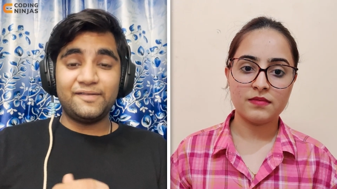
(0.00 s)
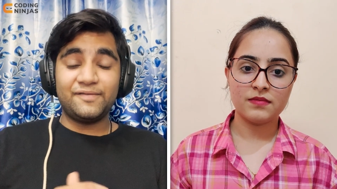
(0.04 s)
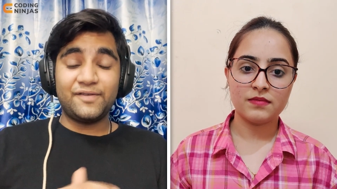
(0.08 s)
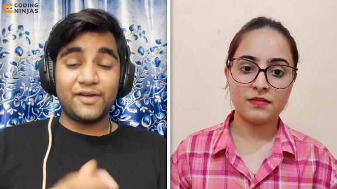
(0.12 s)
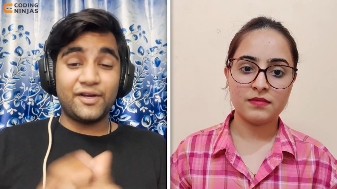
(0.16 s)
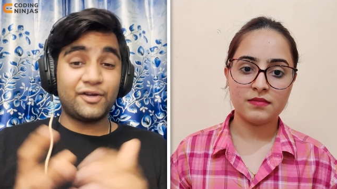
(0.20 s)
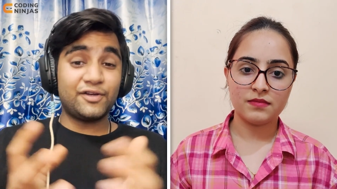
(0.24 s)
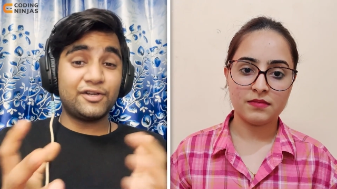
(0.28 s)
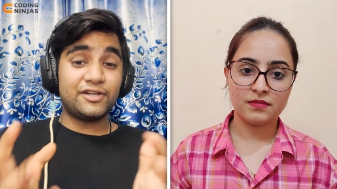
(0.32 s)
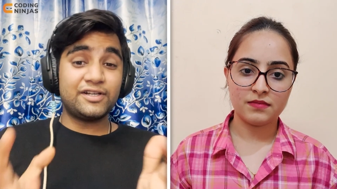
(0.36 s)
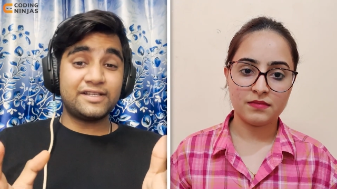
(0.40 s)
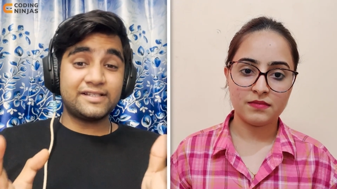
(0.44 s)
Speaker 1: we're
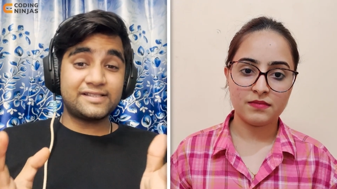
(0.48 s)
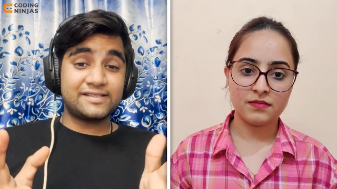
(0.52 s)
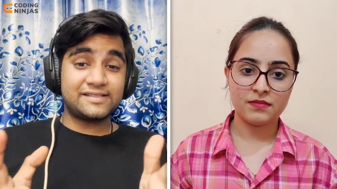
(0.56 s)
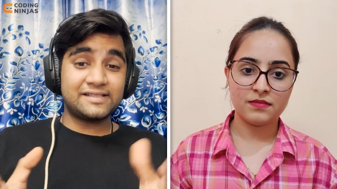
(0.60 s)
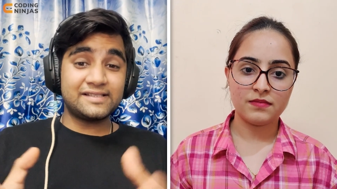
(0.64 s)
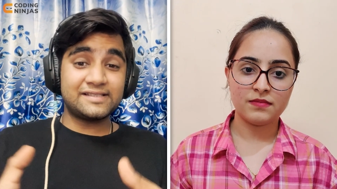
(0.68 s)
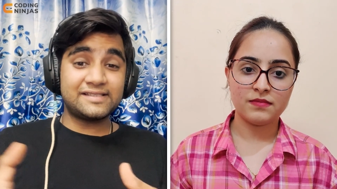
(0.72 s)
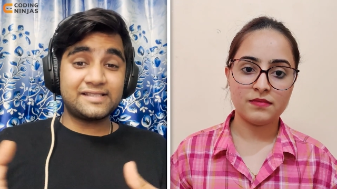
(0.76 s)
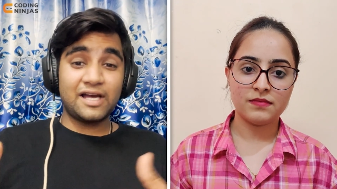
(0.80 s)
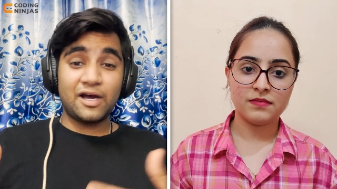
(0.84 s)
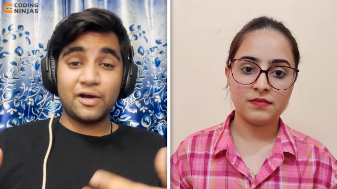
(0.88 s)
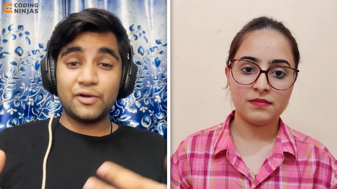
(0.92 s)
going to
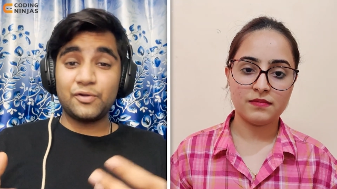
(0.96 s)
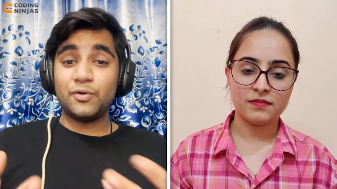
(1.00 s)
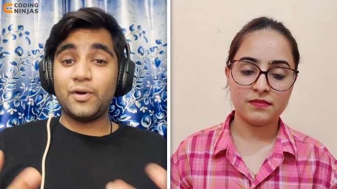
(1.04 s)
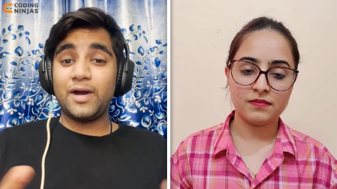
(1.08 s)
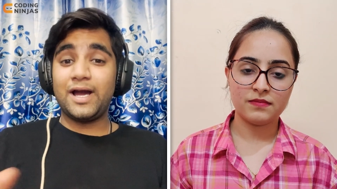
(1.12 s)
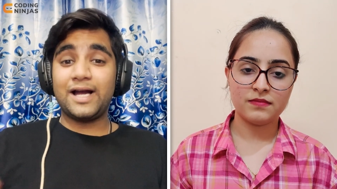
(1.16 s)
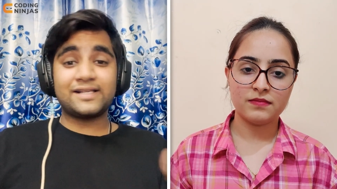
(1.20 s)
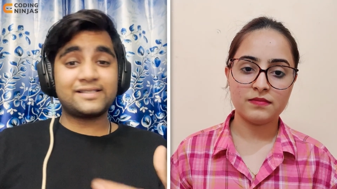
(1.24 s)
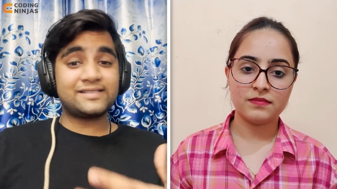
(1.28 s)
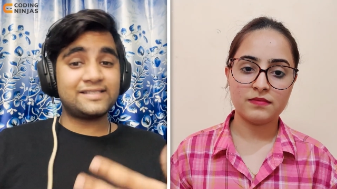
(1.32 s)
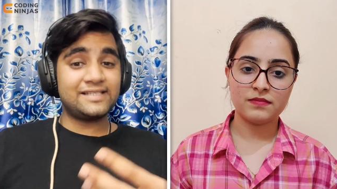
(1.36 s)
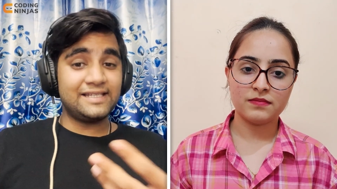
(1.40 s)
discuss how you
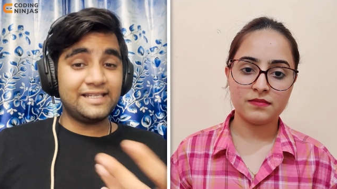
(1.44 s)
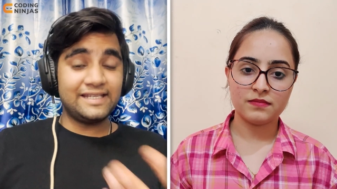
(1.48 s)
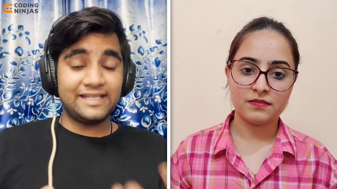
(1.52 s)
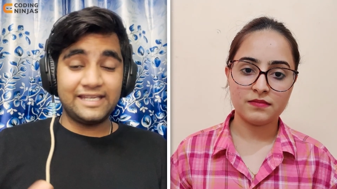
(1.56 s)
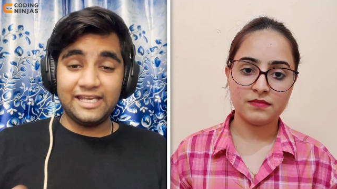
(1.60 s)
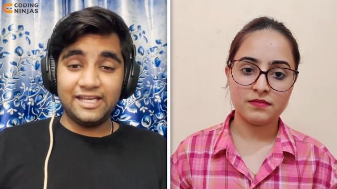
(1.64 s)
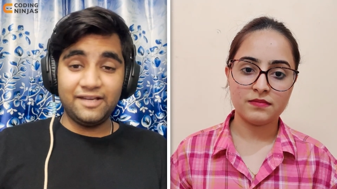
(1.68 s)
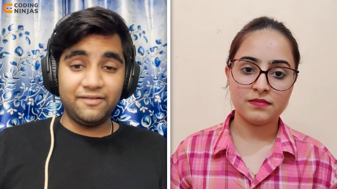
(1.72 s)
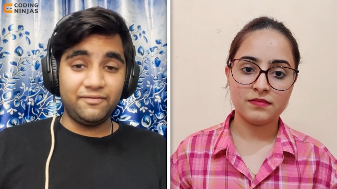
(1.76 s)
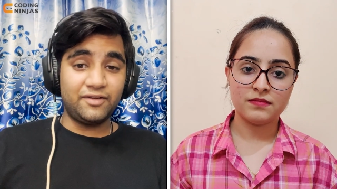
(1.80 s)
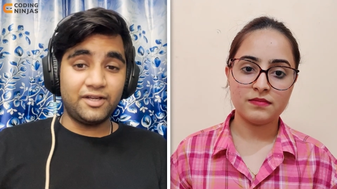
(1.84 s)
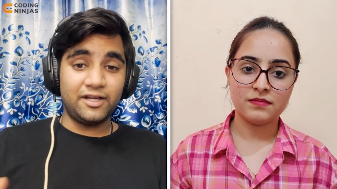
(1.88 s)
actually
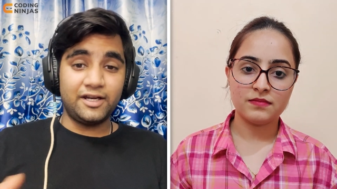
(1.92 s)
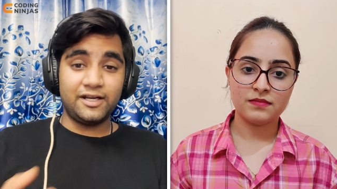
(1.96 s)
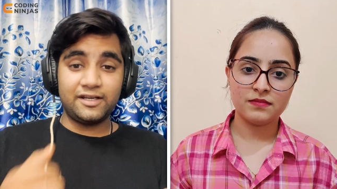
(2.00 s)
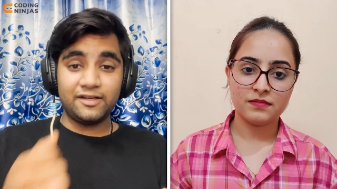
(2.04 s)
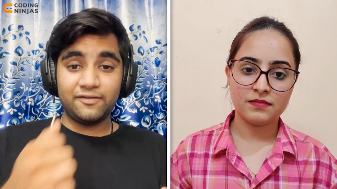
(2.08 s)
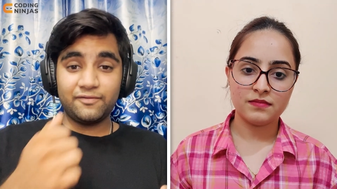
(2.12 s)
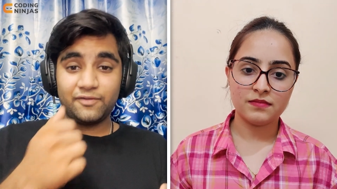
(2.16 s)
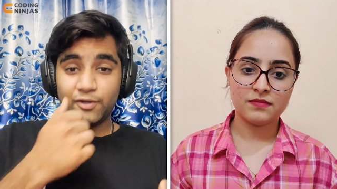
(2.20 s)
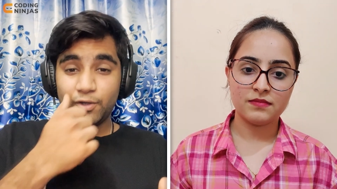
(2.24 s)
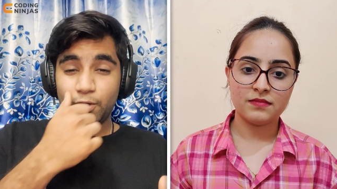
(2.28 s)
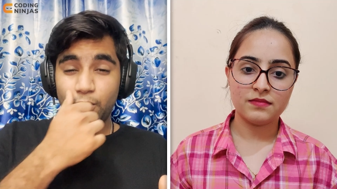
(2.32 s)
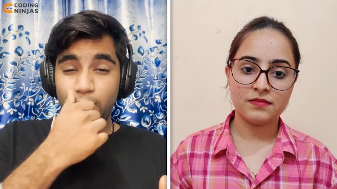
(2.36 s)
gave the
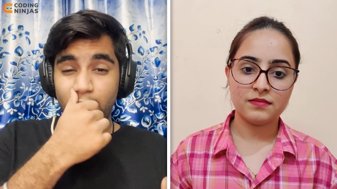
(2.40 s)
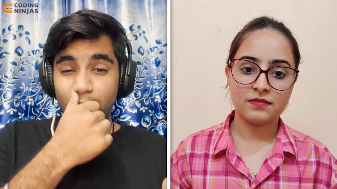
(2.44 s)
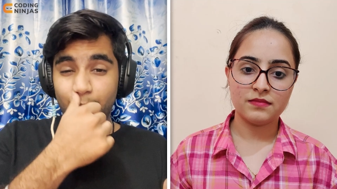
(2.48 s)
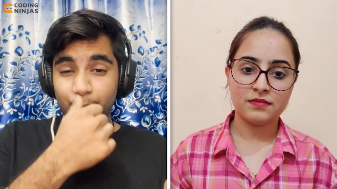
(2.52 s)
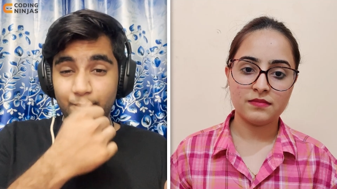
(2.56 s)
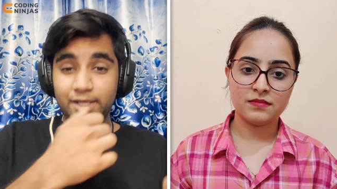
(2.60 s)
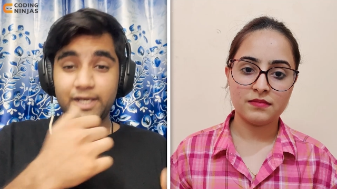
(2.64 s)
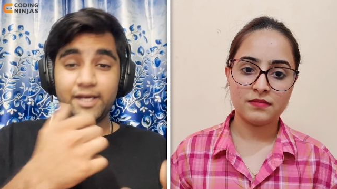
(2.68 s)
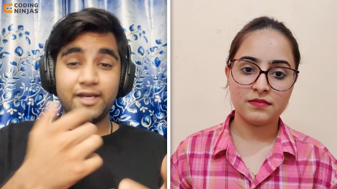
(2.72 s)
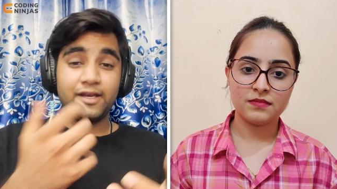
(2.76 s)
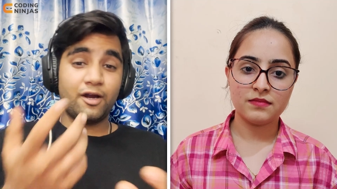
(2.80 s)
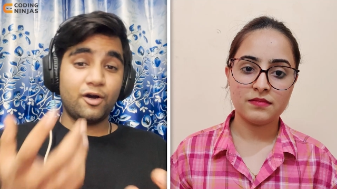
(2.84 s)
interview, how
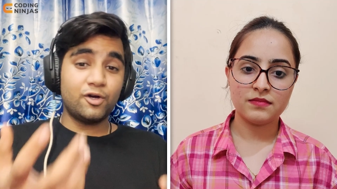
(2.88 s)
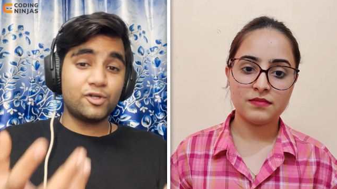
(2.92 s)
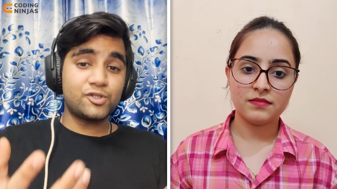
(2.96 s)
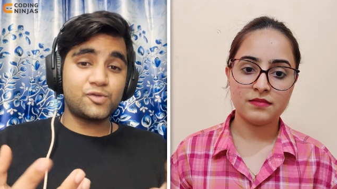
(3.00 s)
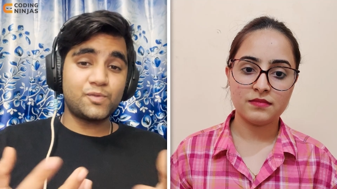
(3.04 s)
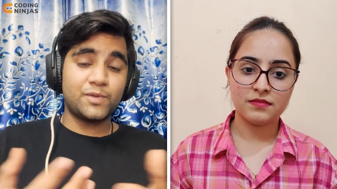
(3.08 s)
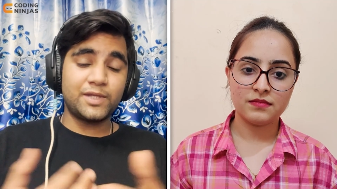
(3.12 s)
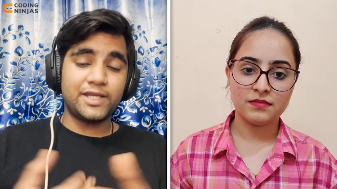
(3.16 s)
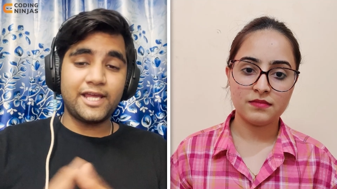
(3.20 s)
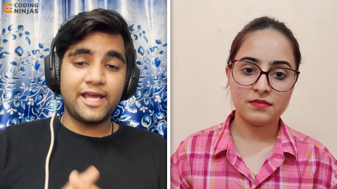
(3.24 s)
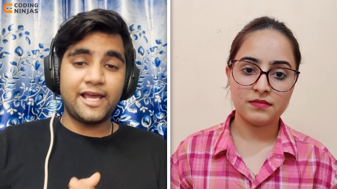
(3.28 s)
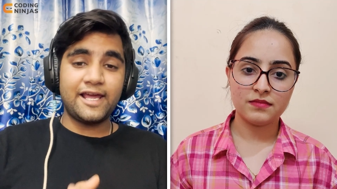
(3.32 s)
many rounds
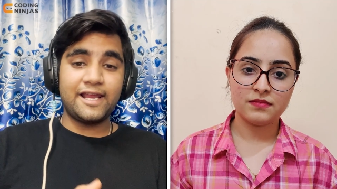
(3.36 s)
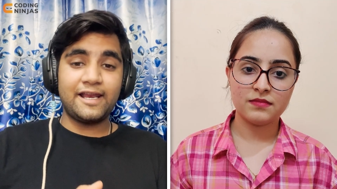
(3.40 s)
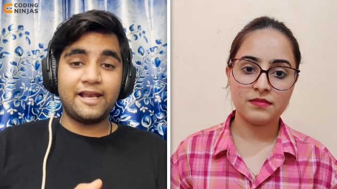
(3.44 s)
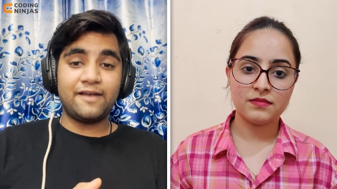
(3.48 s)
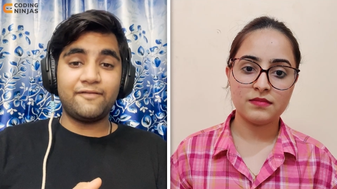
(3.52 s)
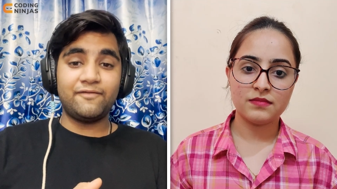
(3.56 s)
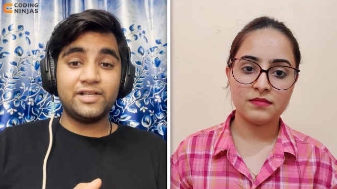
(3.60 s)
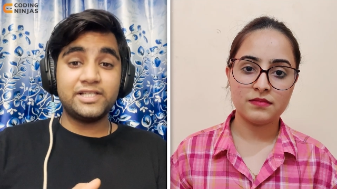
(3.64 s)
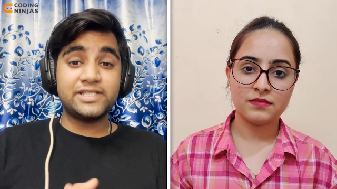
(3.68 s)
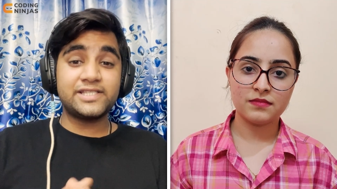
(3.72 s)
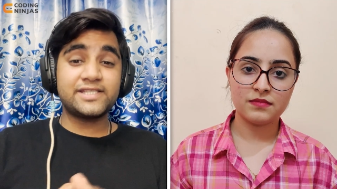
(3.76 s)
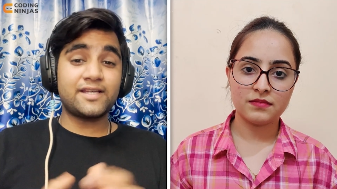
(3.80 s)
were there, and
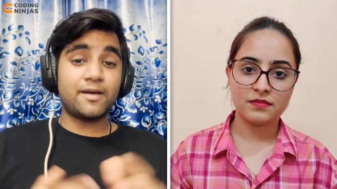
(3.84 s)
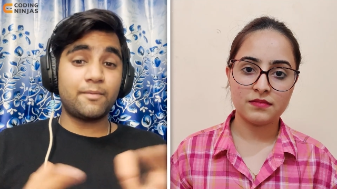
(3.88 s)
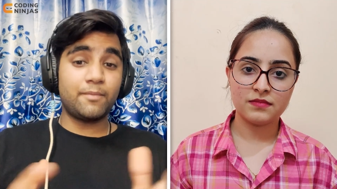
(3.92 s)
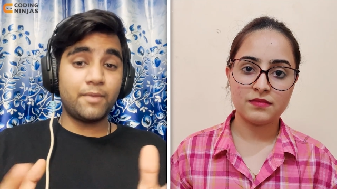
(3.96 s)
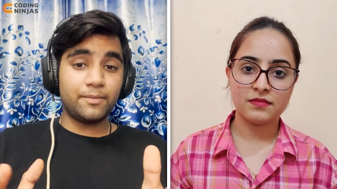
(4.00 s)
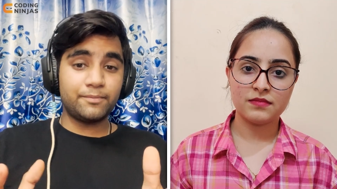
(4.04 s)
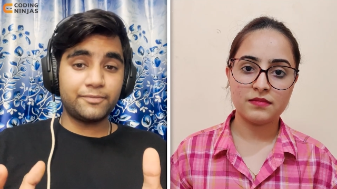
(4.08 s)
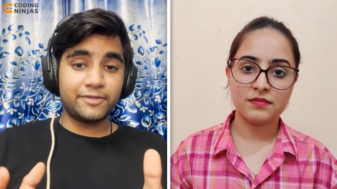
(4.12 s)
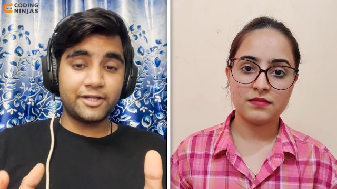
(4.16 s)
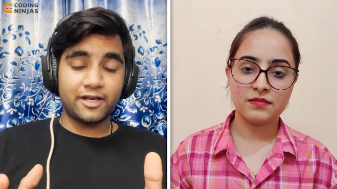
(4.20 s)
we'll sum up the